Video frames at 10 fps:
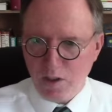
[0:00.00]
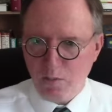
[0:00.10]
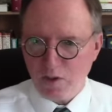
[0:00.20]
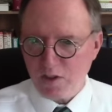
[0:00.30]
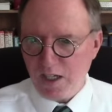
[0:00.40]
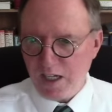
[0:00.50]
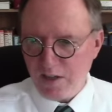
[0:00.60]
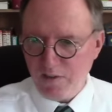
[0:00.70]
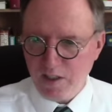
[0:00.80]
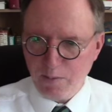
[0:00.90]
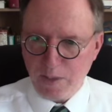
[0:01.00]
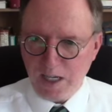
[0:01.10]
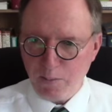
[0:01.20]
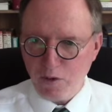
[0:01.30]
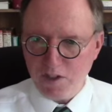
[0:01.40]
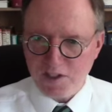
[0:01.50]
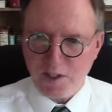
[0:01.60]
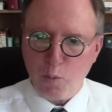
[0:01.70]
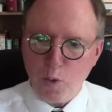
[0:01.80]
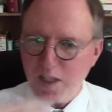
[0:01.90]
What you have in the Bible is
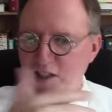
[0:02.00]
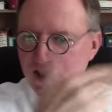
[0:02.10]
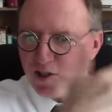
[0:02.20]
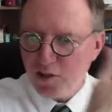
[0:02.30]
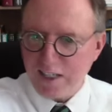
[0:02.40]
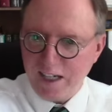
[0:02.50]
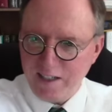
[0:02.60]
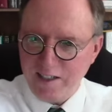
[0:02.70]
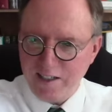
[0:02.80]
the witness to that